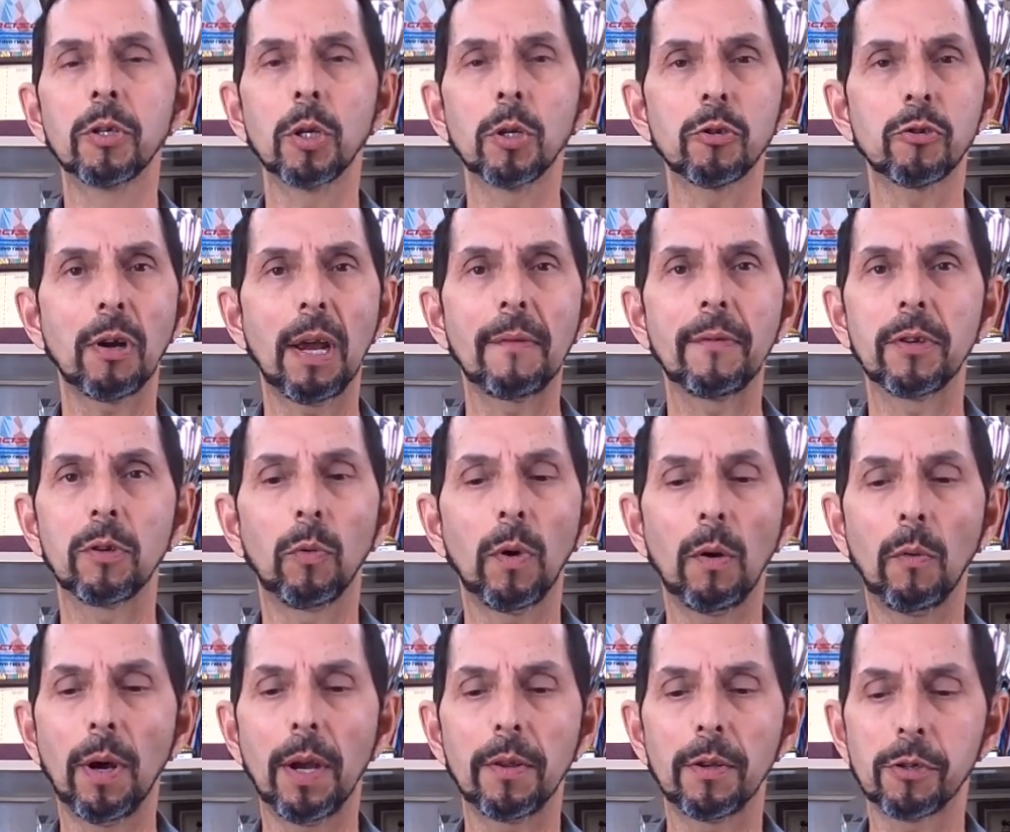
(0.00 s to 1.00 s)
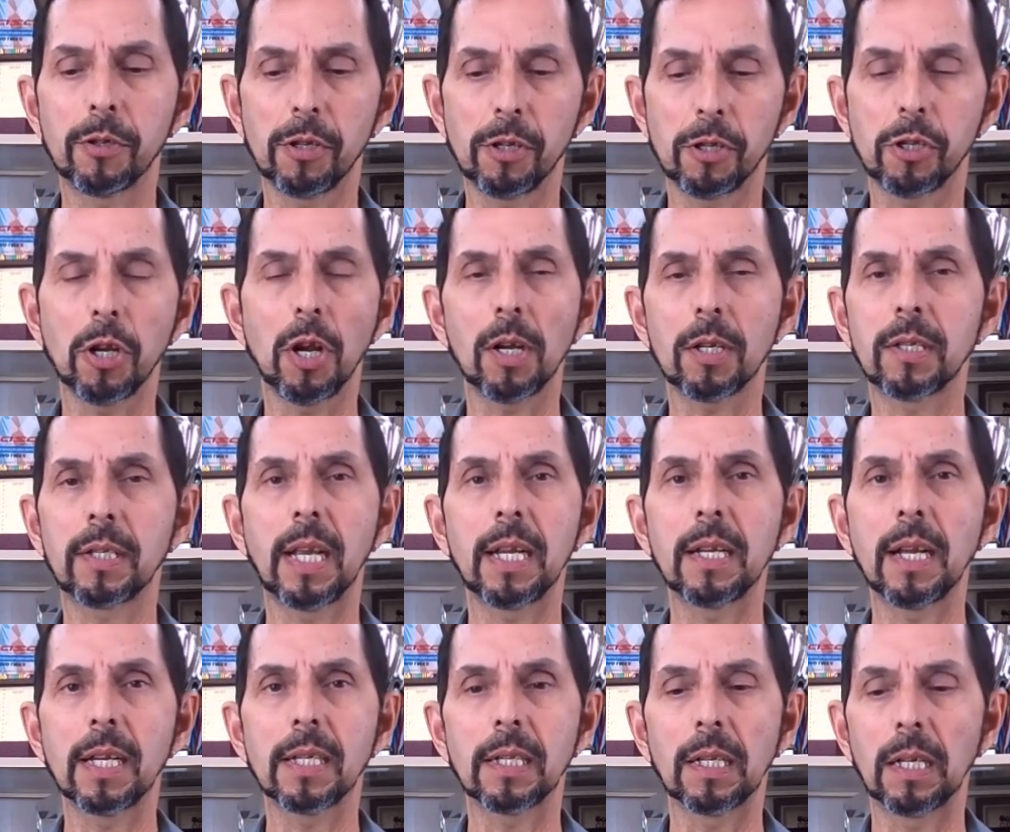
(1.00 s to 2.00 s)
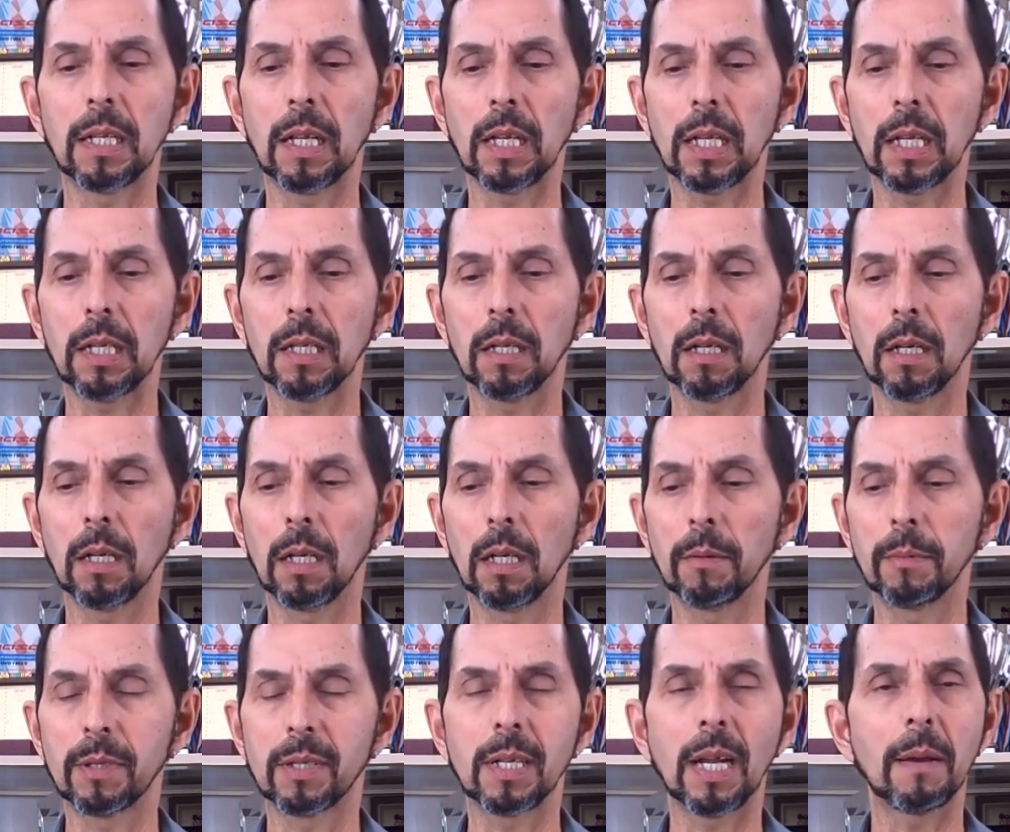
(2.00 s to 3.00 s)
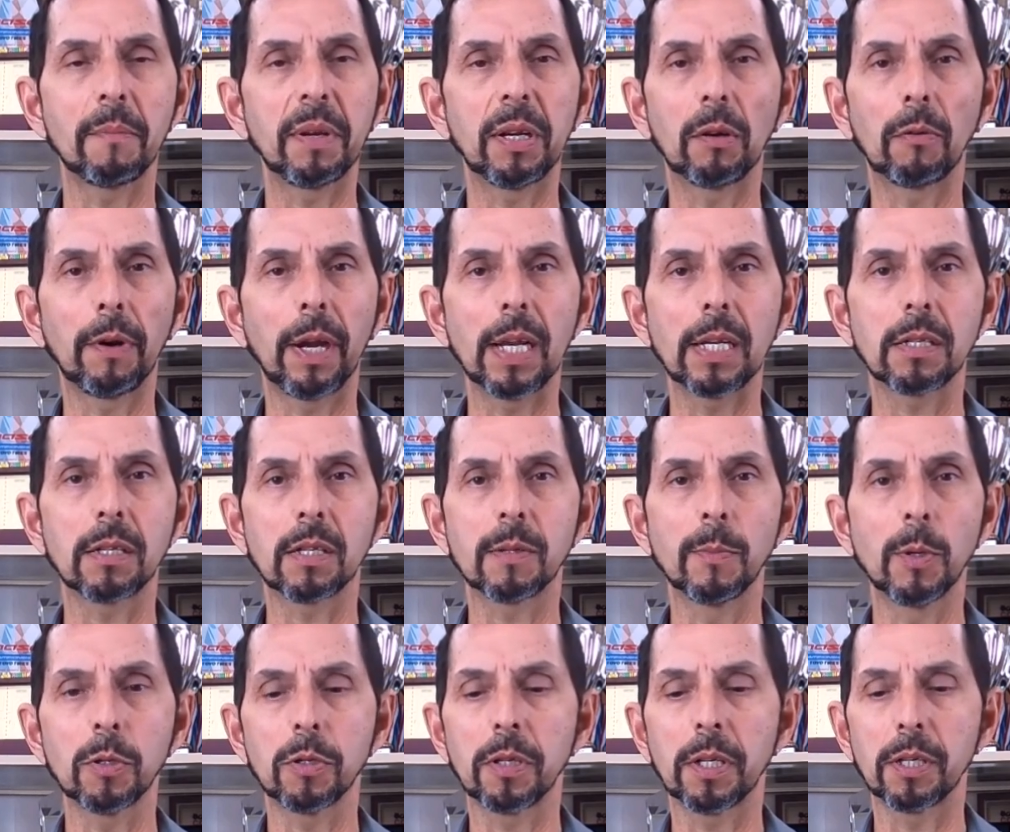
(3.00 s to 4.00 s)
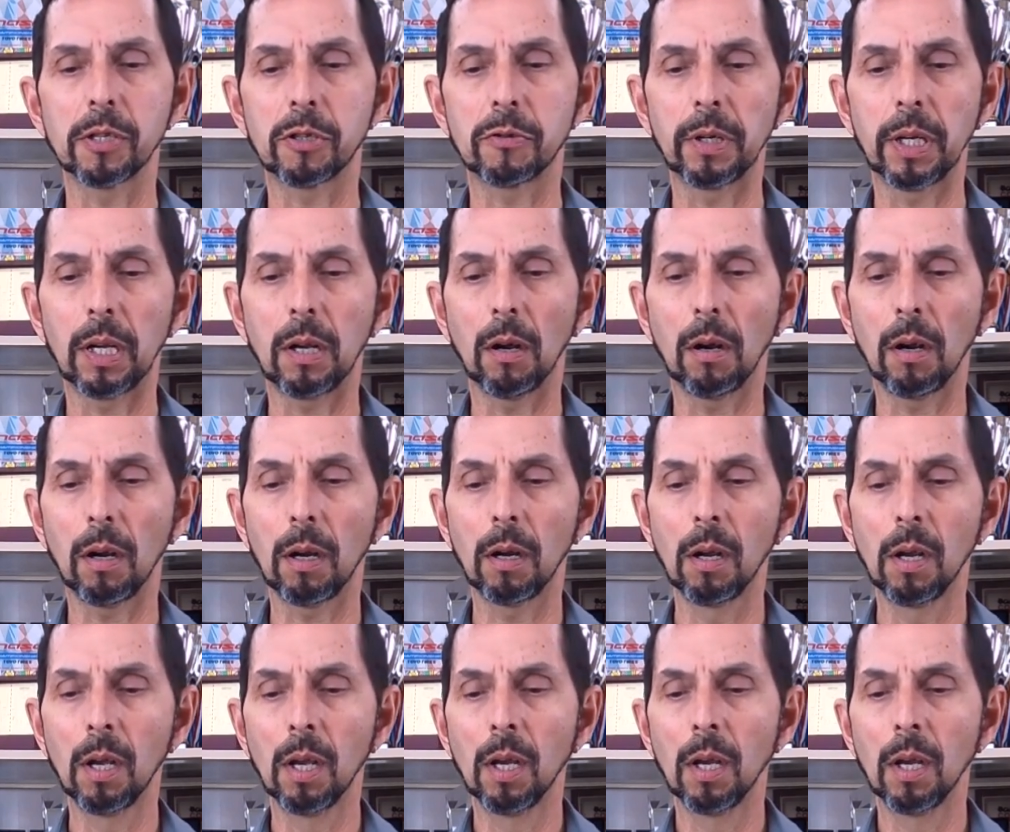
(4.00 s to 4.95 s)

don't drive it in wet weather so the shocks stay nice and clean. It's not being raced, it's mostly a street car.